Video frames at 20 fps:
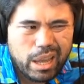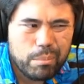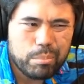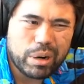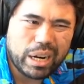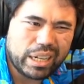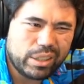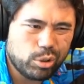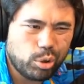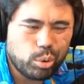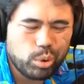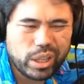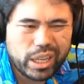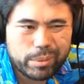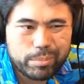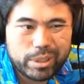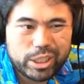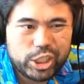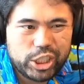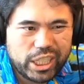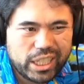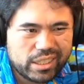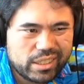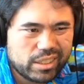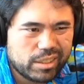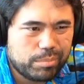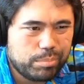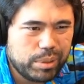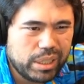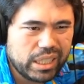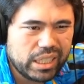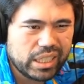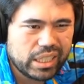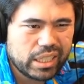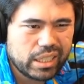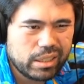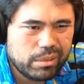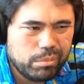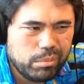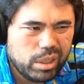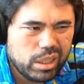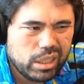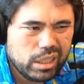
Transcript: but I don't like my chances of beating him